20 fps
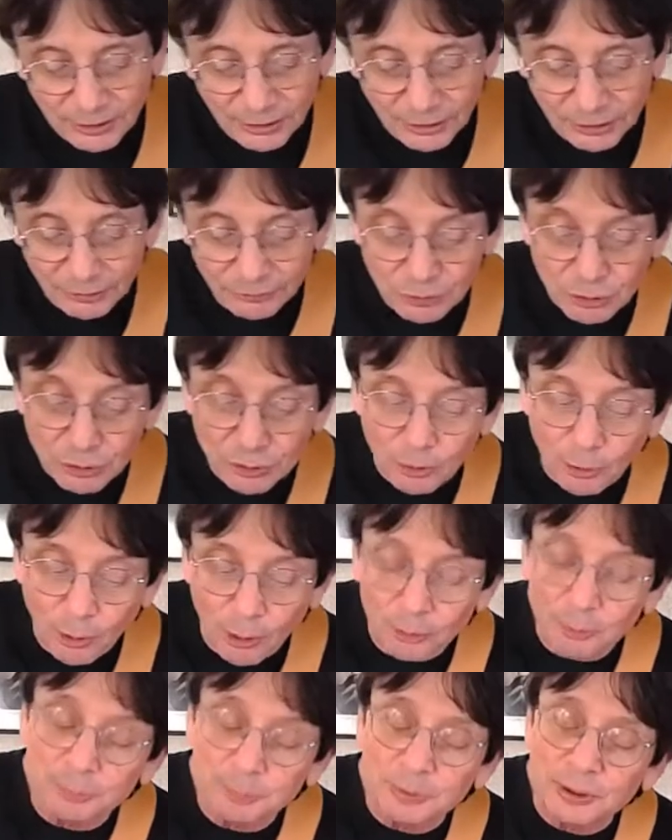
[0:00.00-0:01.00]
If you
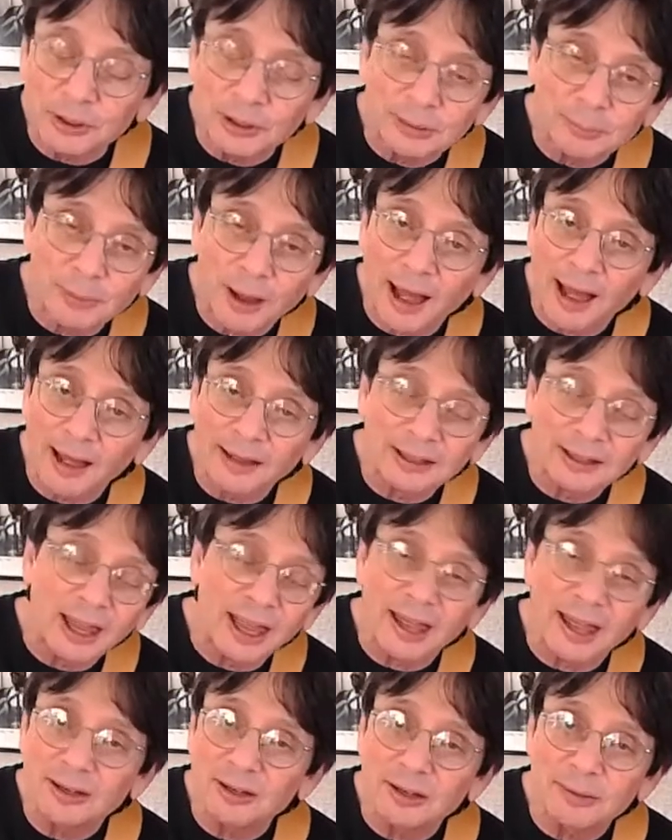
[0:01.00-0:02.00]
won't be my
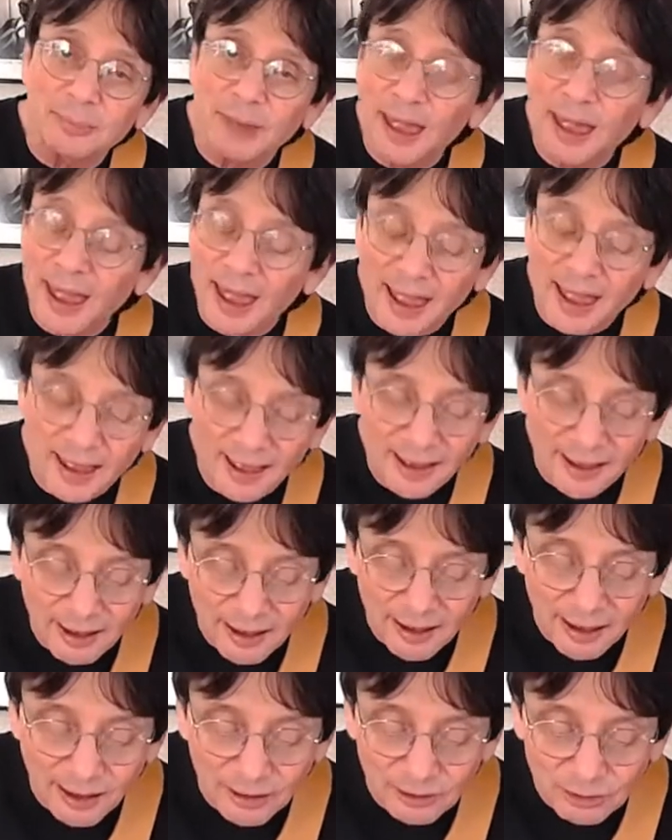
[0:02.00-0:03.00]

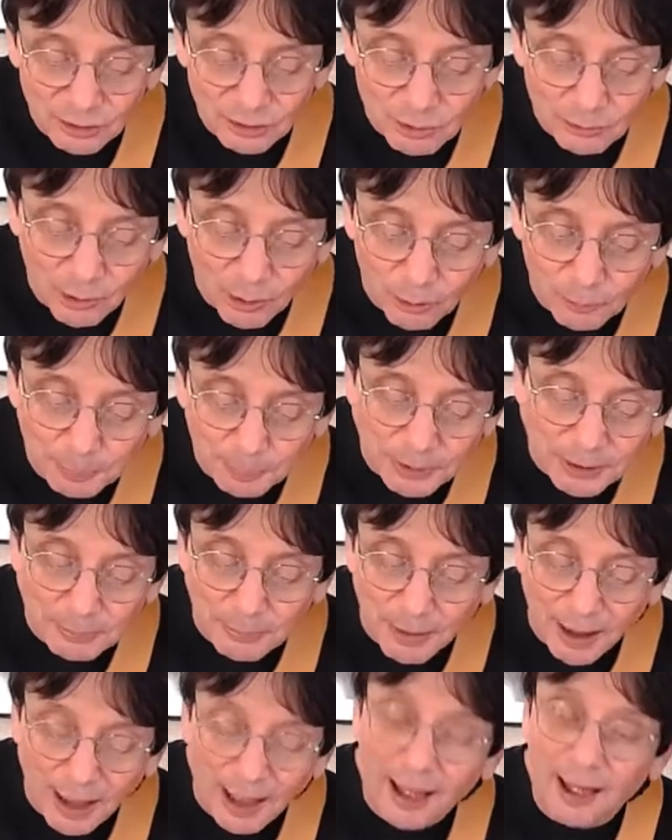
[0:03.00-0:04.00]
Candyman, you won't be
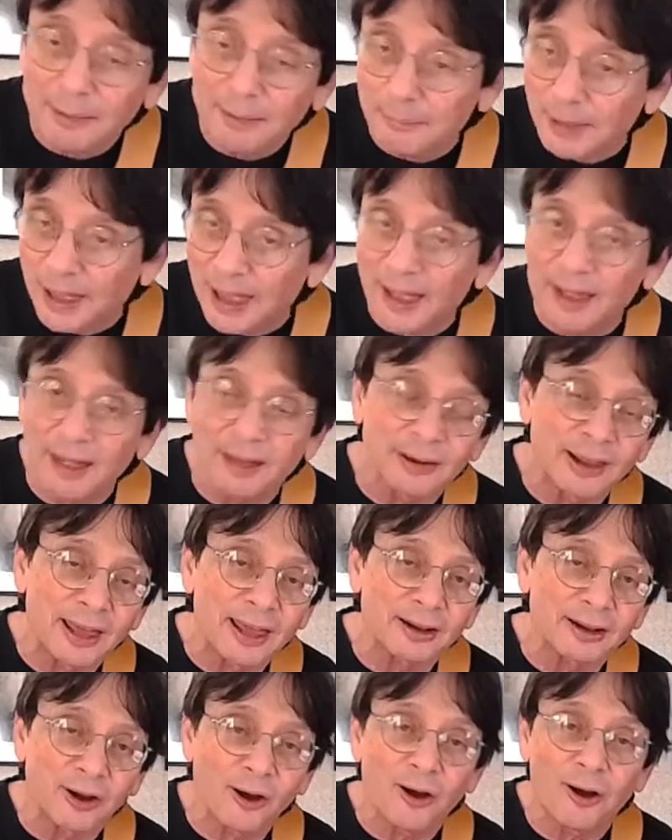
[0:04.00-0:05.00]
my man
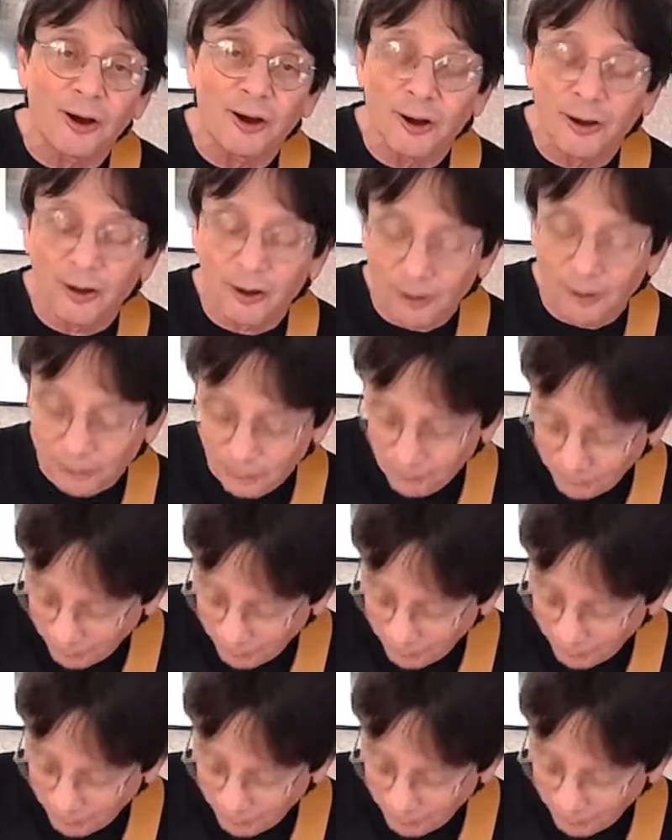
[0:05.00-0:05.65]
at all.